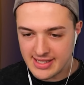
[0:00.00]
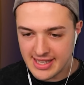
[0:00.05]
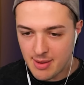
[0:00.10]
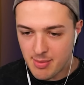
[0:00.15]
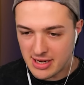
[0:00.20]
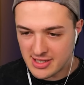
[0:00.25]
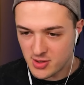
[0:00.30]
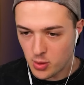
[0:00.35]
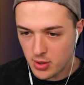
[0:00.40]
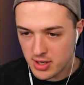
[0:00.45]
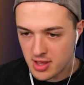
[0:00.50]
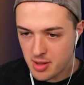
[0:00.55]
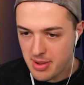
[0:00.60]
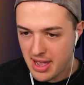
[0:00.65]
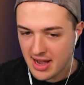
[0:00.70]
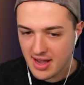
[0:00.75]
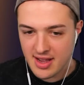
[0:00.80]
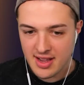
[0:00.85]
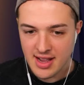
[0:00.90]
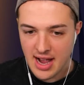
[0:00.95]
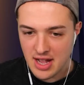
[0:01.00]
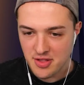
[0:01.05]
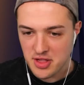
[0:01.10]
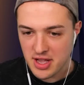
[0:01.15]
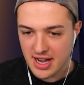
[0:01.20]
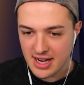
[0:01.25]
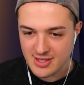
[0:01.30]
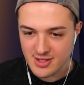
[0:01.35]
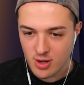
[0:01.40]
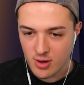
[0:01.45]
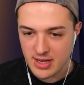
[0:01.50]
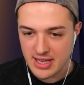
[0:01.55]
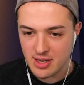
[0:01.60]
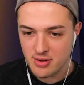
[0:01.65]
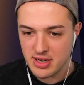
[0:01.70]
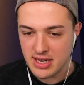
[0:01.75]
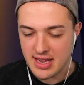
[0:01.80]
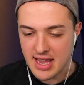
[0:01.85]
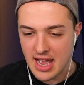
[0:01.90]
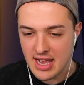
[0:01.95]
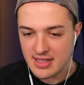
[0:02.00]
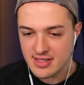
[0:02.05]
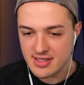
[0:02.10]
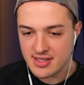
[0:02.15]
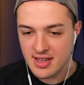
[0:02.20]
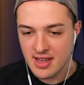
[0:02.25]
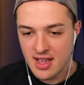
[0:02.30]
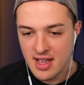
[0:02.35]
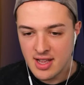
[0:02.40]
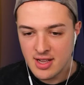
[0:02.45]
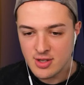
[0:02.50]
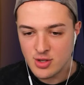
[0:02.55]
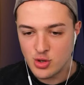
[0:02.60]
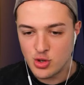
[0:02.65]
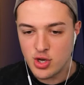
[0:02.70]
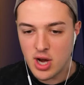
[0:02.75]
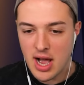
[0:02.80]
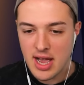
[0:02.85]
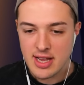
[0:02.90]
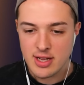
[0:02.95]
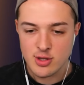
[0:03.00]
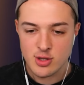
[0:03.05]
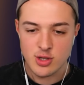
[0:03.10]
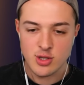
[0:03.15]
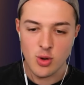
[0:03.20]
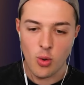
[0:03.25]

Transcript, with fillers: is that my sword in the back? I think I saw Gilded Guy's giant